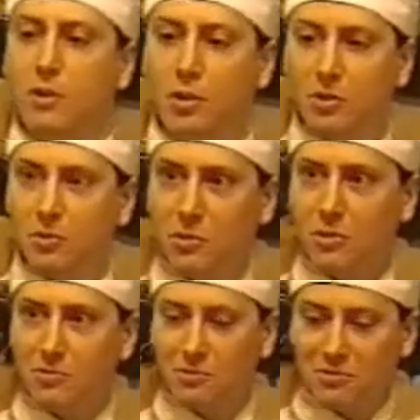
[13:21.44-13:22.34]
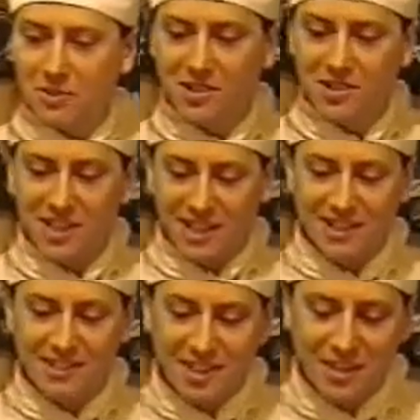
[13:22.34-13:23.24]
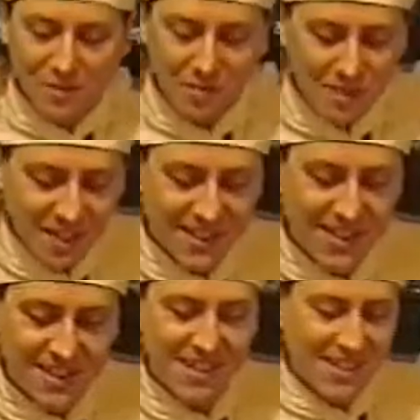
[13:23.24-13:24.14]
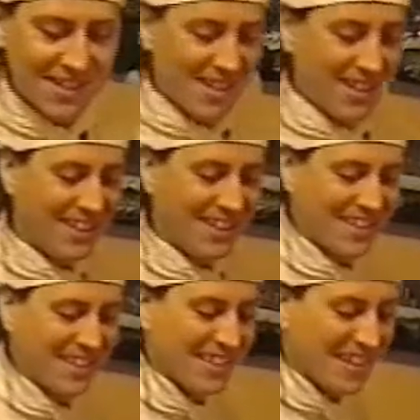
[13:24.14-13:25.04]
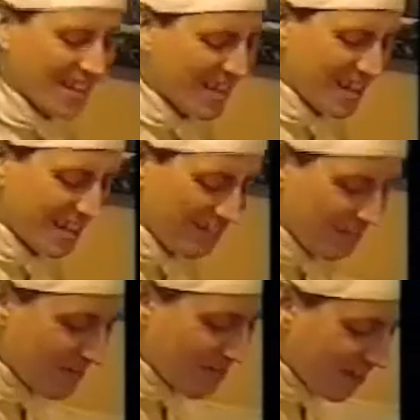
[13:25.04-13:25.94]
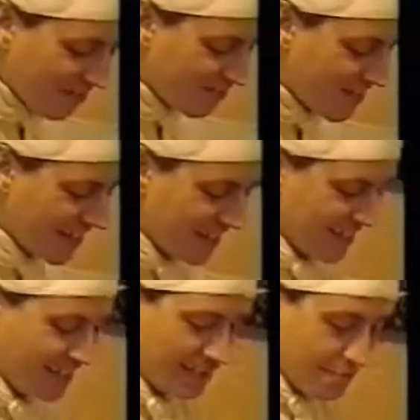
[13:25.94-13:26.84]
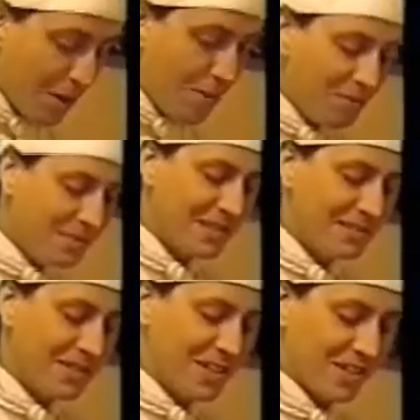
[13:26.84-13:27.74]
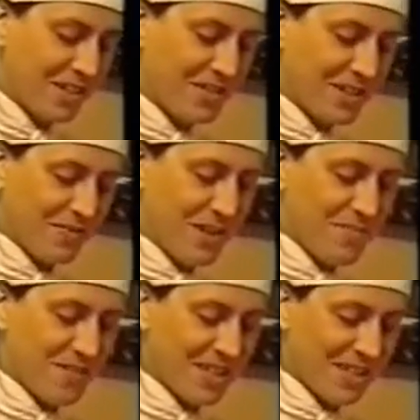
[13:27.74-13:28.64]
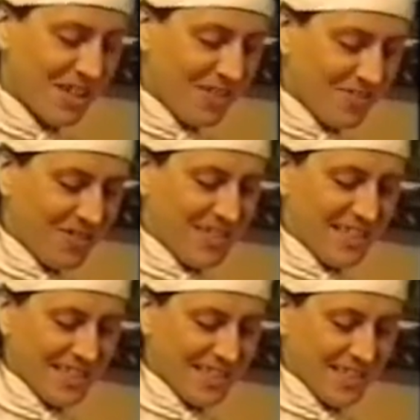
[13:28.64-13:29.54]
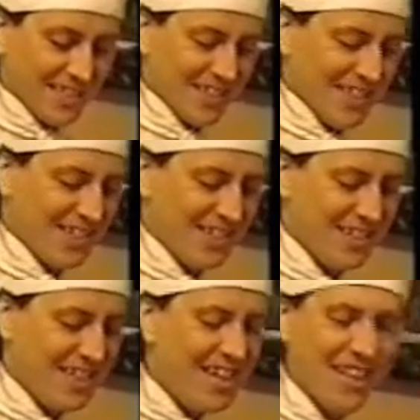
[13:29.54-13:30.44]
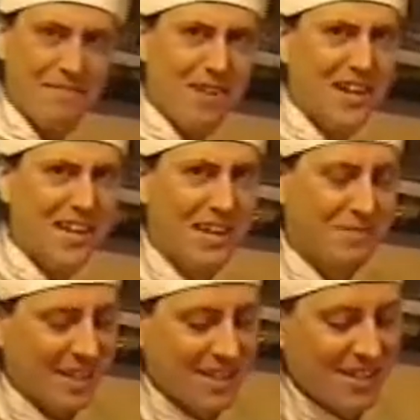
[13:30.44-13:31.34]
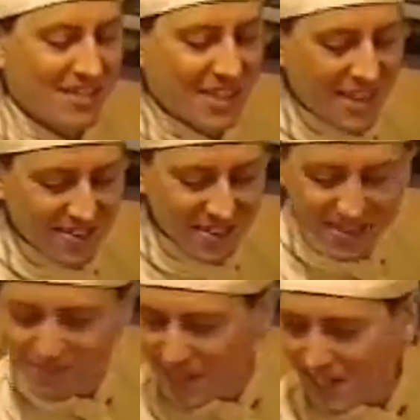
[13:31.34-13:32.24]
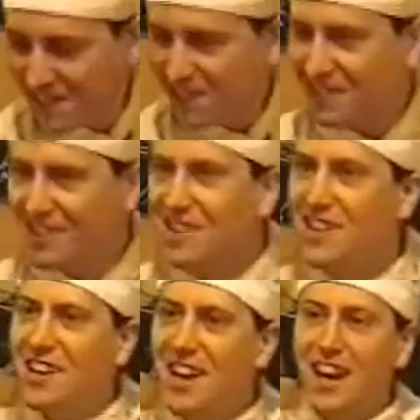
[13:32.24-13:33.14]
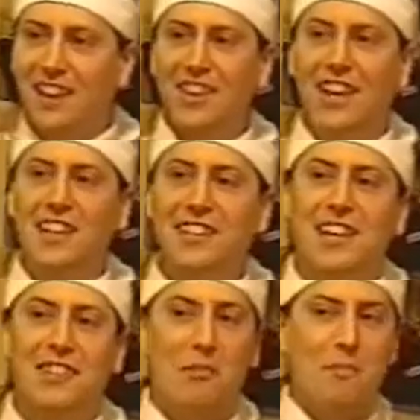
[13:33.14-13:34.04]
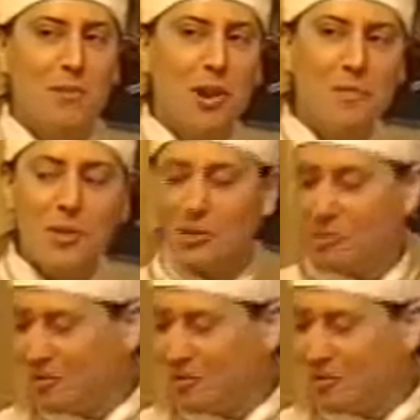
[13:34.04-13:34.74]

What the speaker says: Ooh, there goes half the batter. I think I'll flip that one manually, as the bottom's good enough to flip, but the top was, I laid that pancake a bit too thick with the mixture, and there's now a blob on the wall.